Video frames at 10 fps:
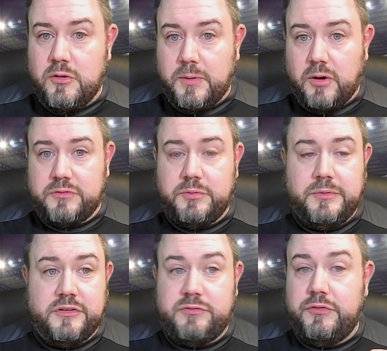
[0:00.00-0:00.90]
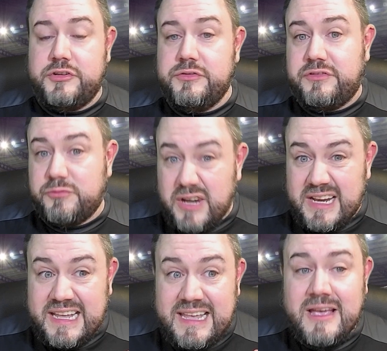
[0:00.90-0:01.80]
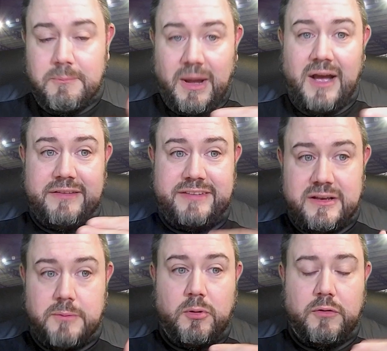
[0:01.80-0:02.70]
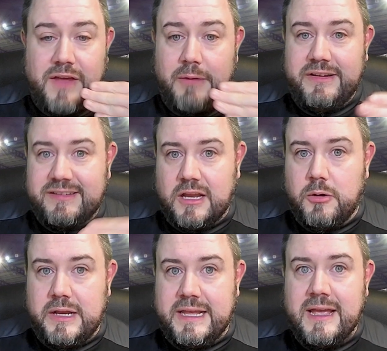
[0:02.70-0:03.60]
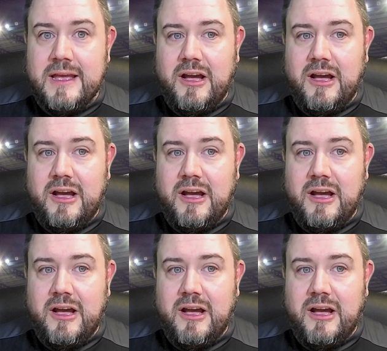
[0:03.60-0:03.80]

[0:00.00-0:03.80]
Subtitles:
but Oxford were just reduced to really passing the ball very slowly